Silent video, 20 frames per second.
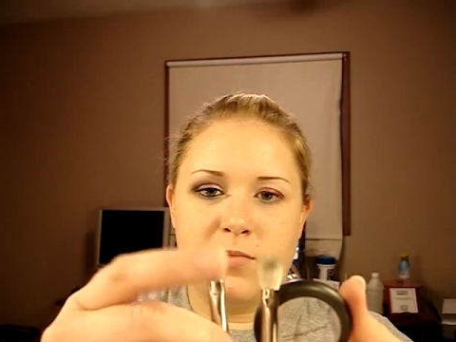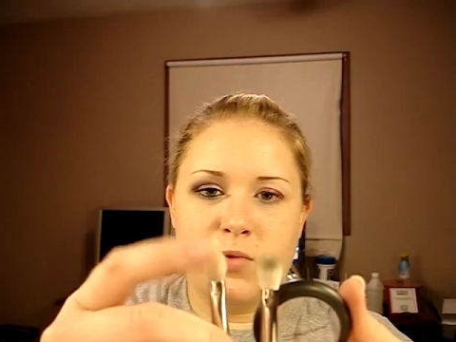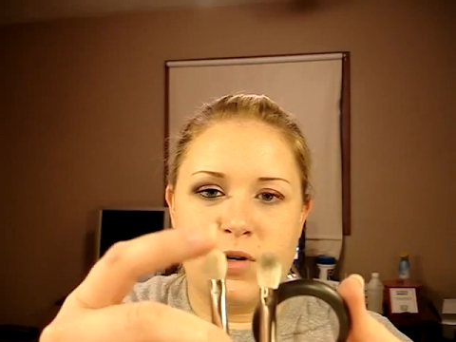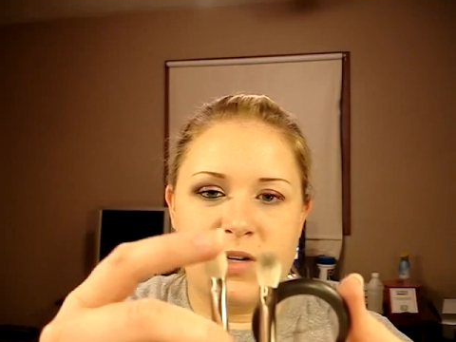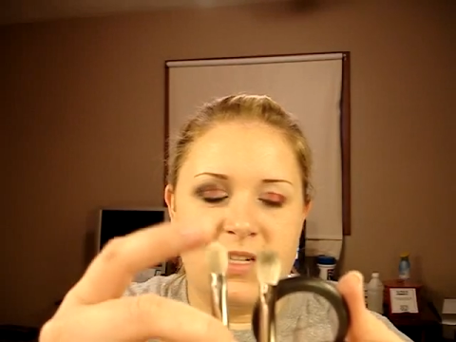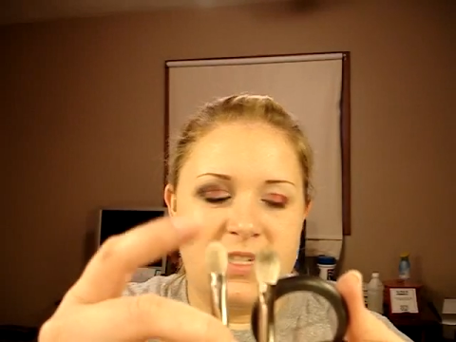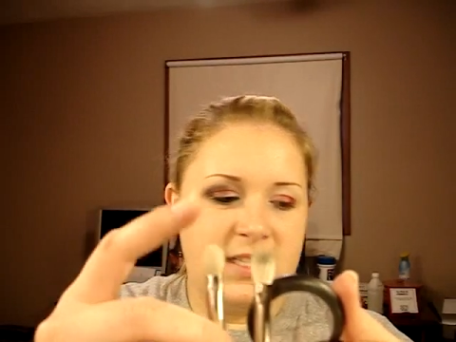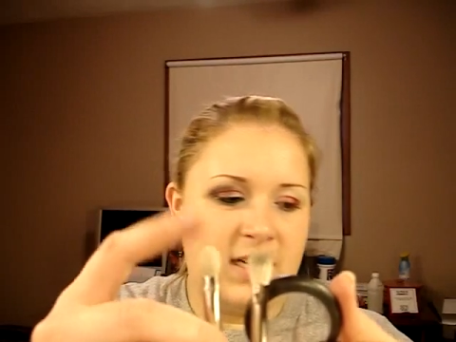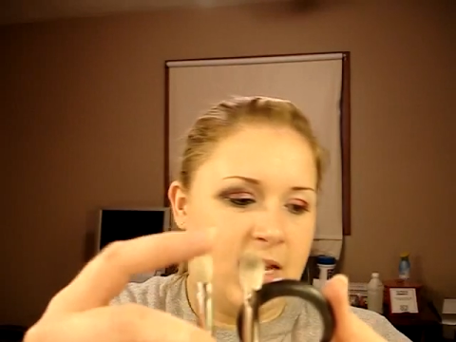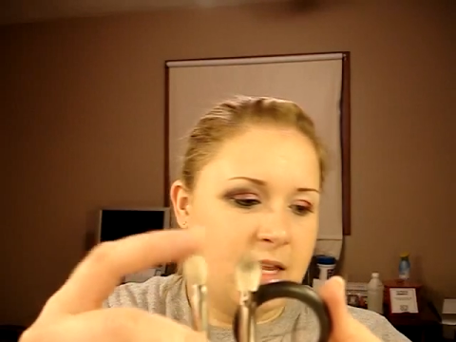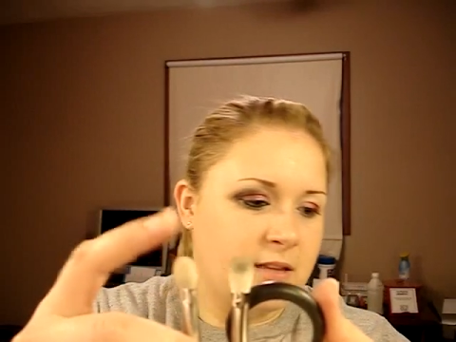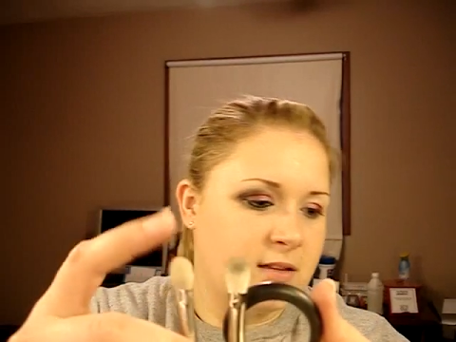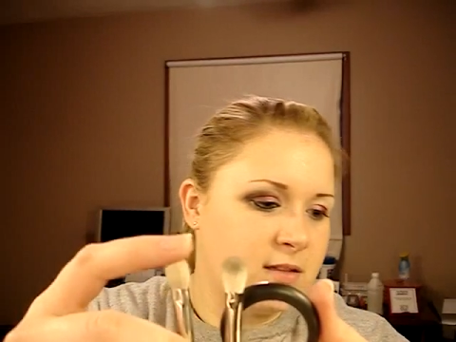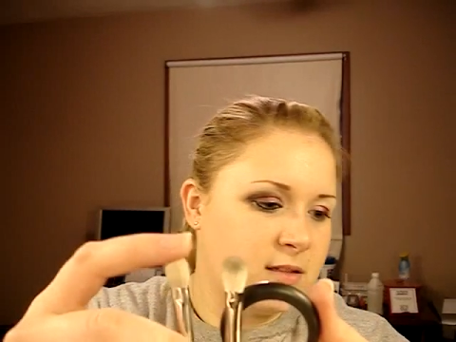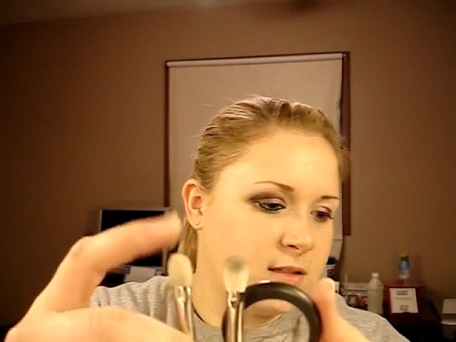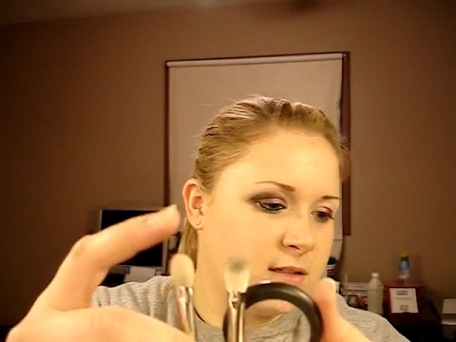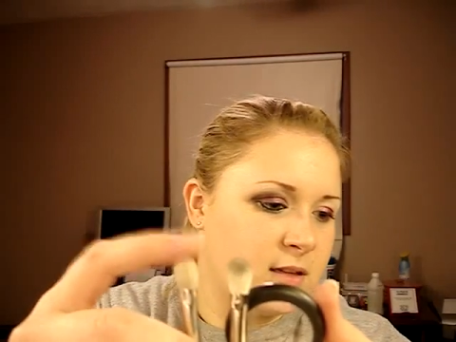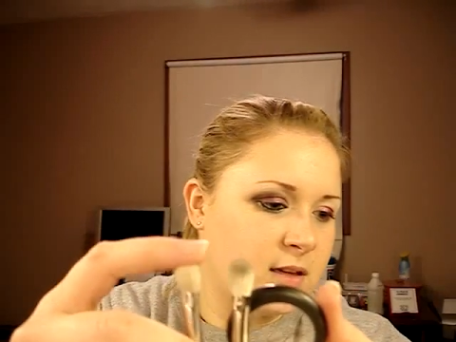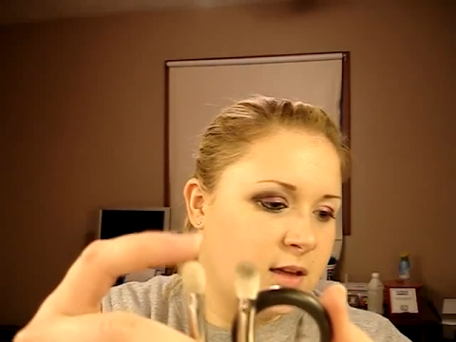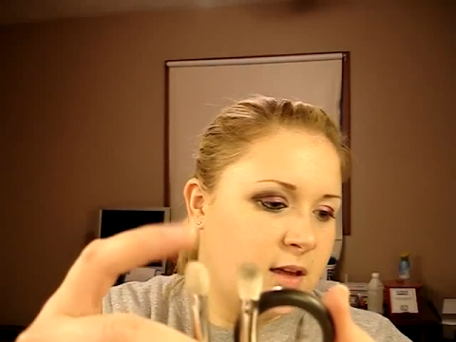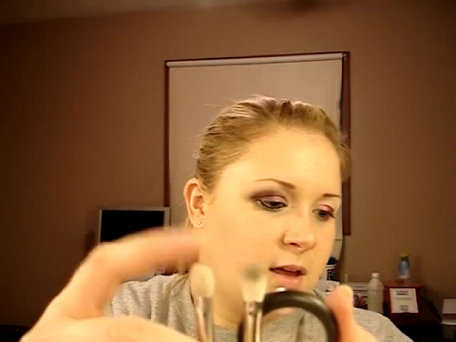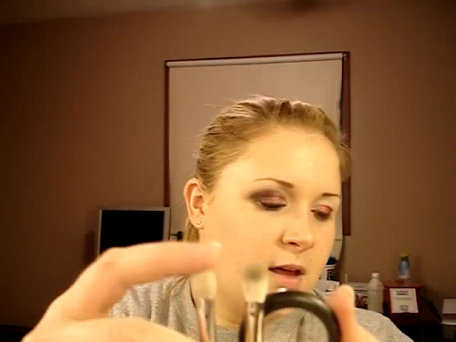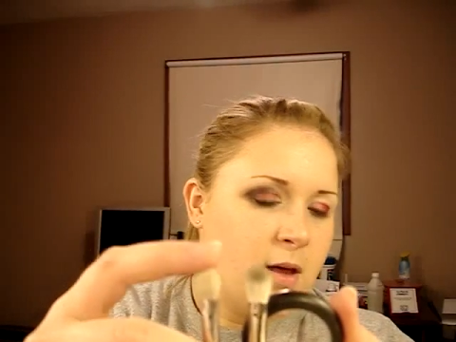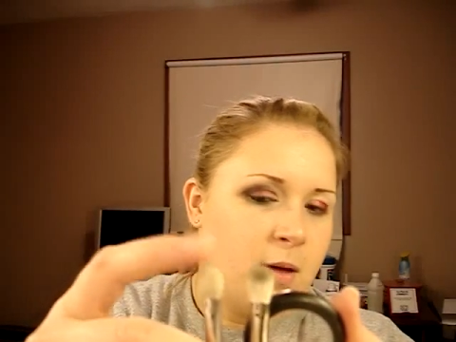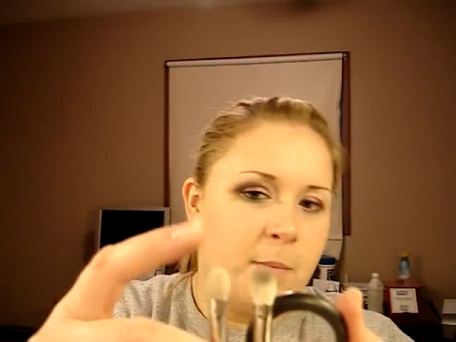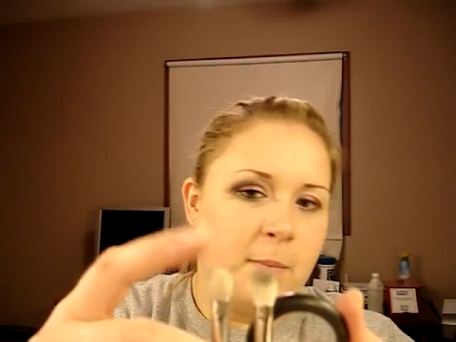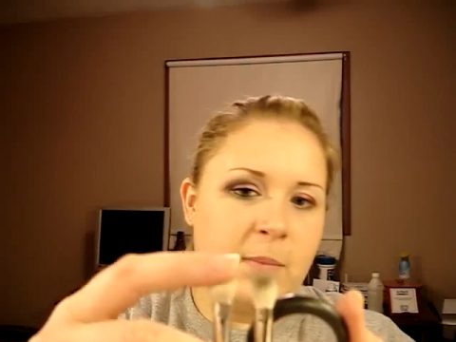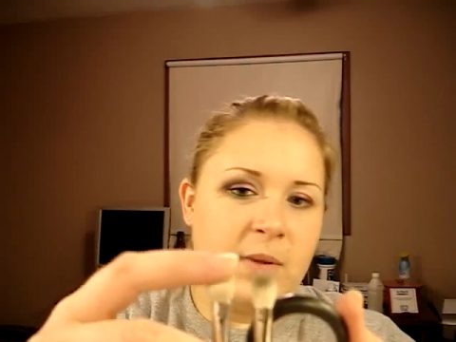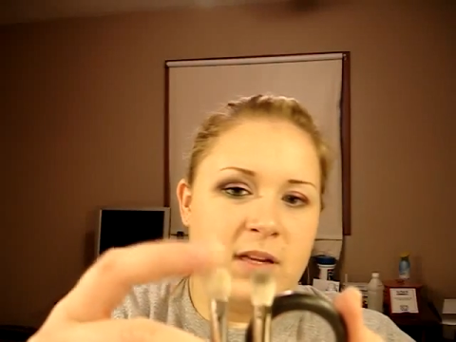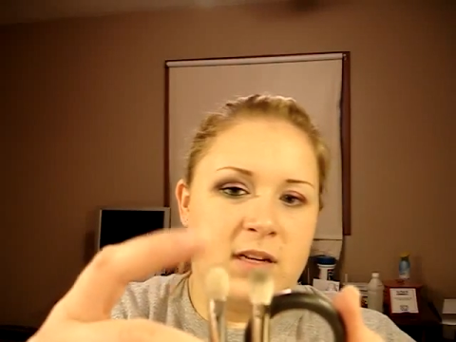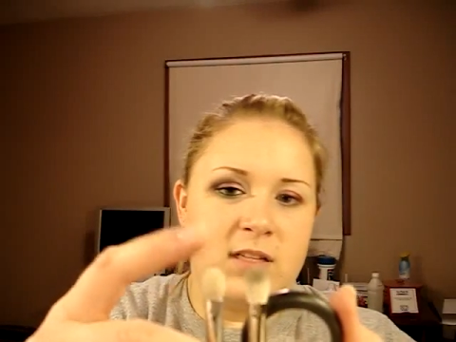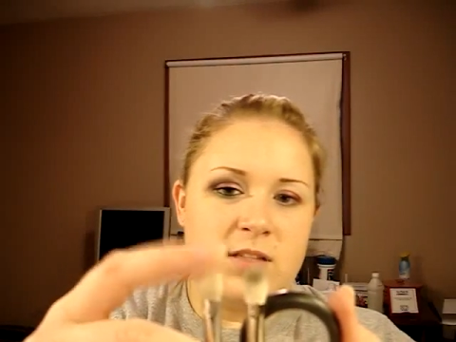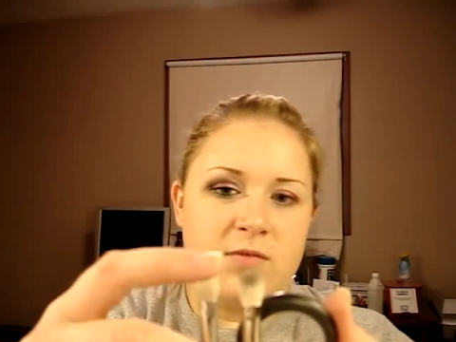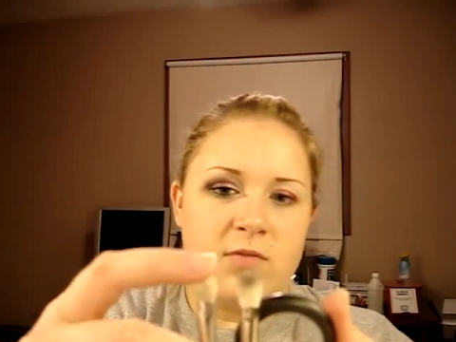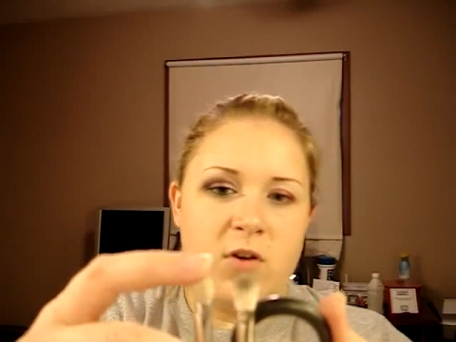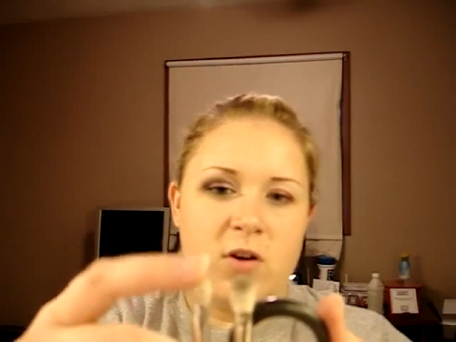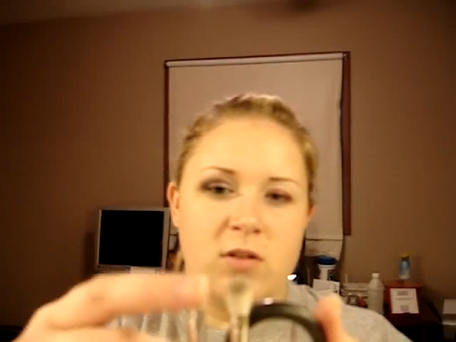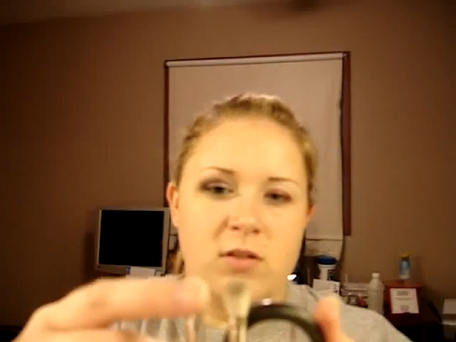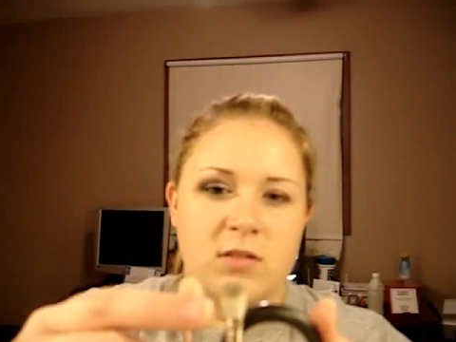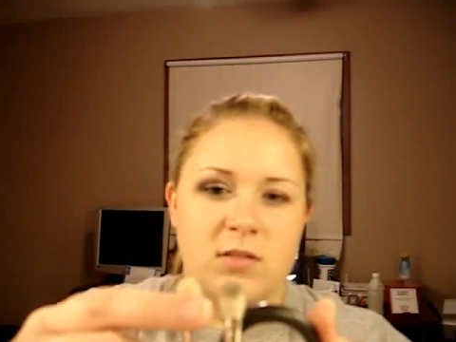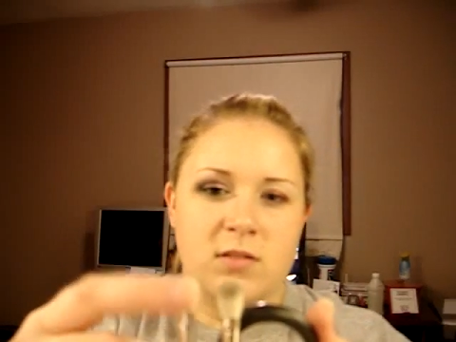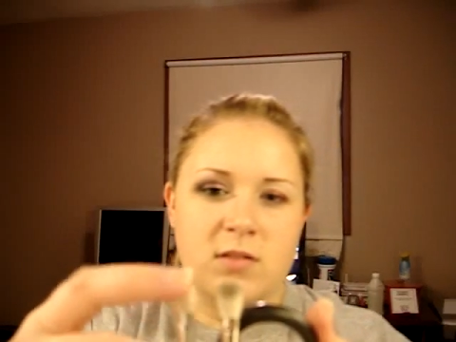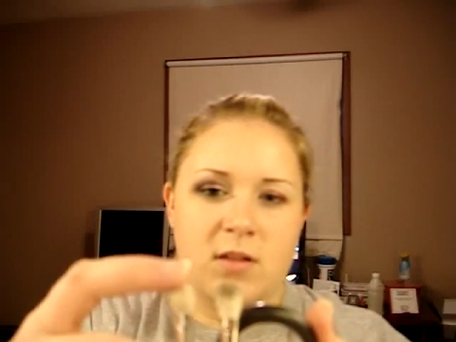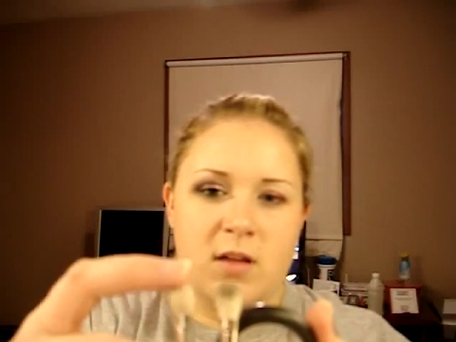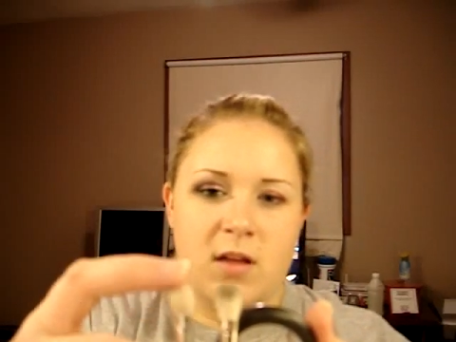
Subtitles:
more dense, but as far as,